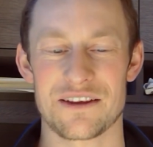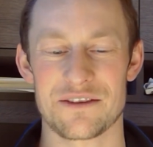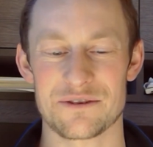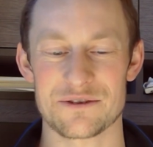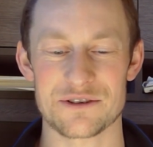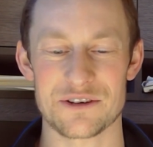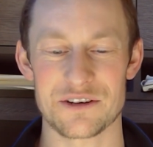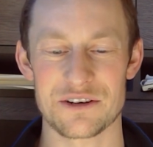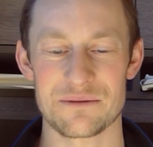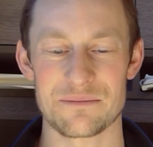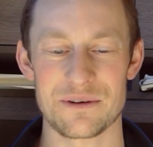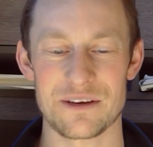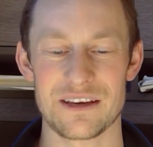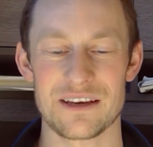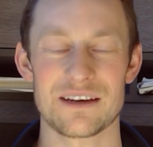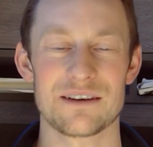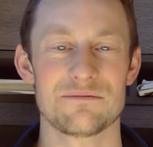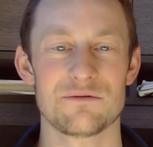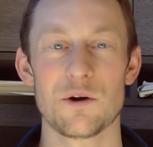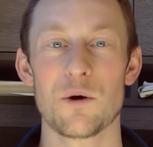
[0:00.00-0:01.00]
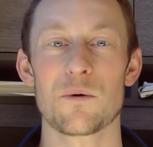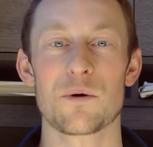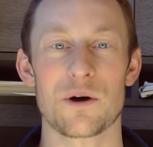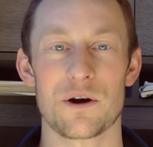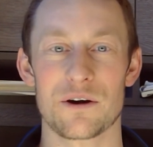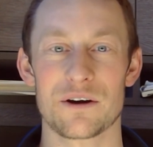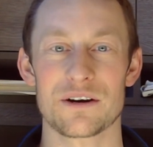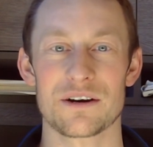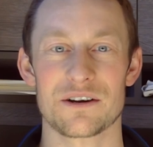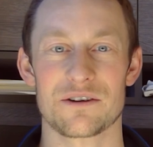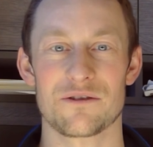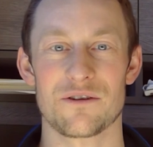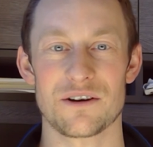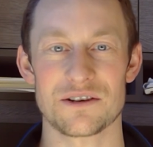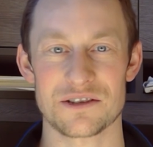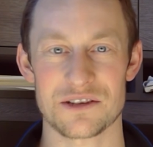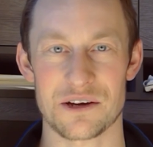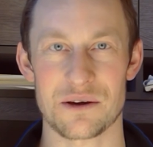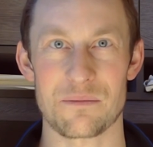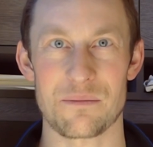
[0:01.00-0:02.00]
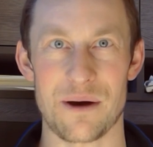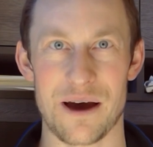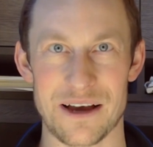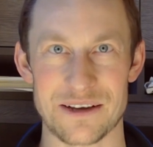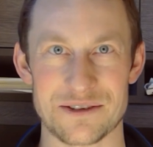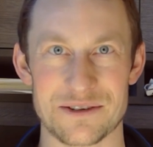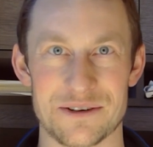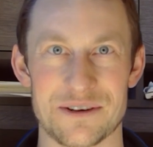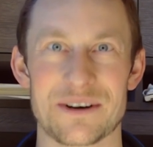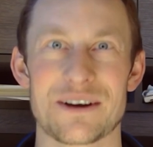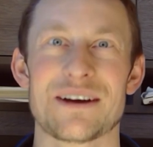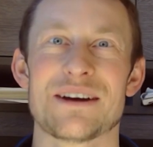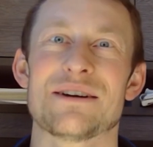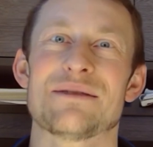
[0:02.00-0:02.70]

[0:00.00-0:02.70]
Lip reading: there's going to be no current across the capacitor.